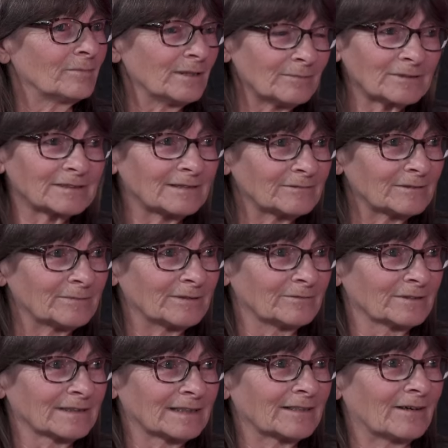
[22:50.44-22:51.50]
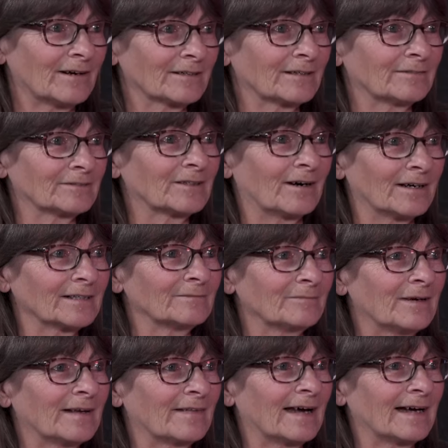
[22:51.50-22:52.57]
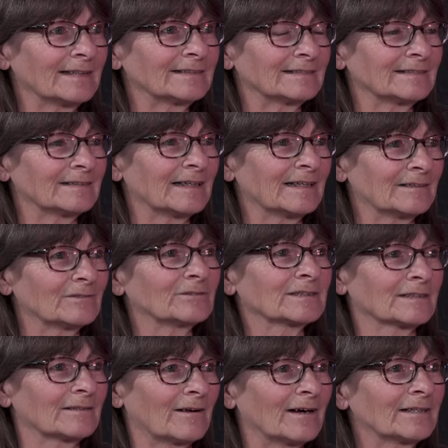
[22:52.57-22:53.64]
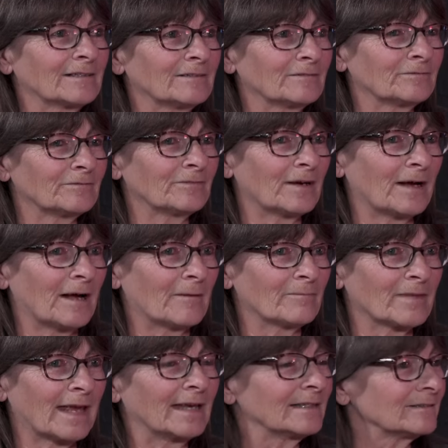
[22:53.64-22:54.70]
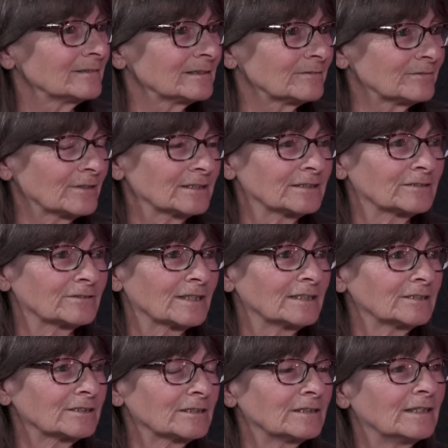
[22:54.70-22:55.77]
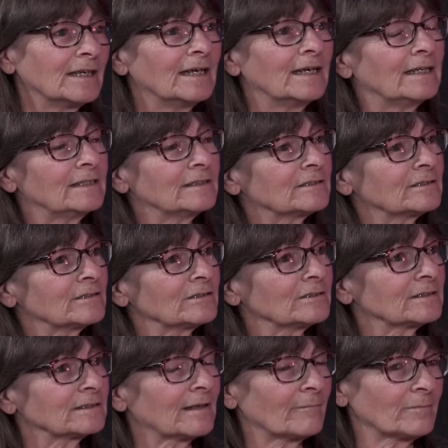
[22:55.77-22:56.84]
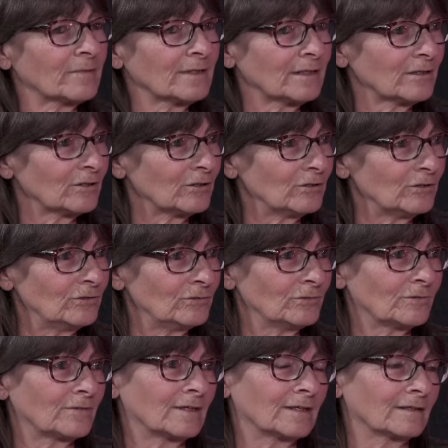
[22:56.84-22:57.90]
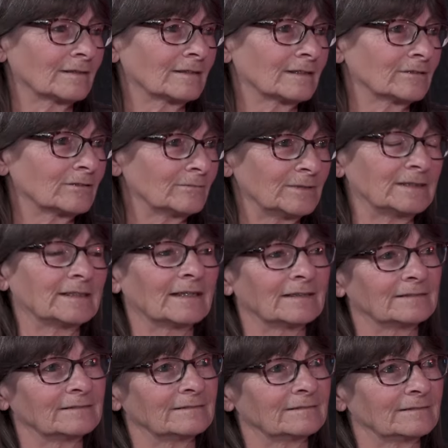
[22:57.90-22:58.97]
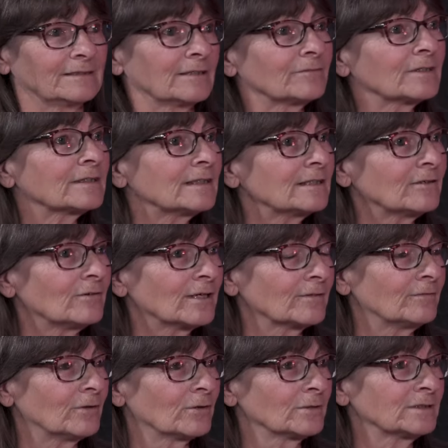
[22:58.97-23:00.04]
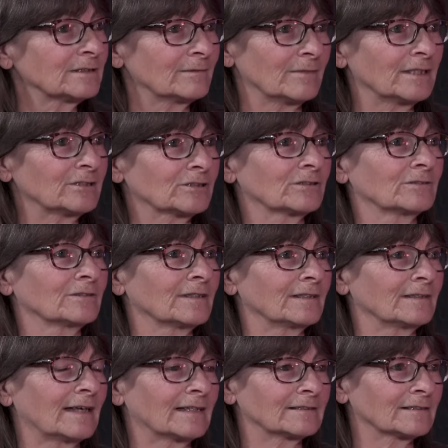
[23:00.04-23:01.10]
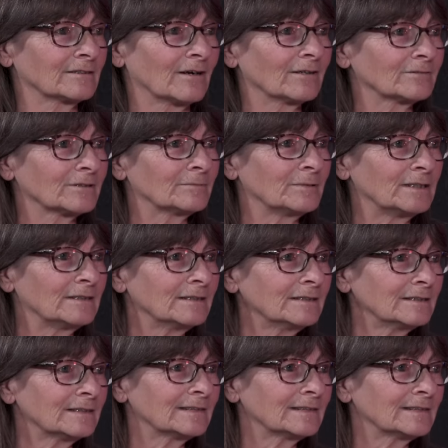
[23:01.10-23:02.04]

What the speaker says: People seem to be really caught off guard by that, and there was a lot of anger and frustration. Mm-hmm. Is there something you think that could be done differently going forward to make sure that that's not repeated?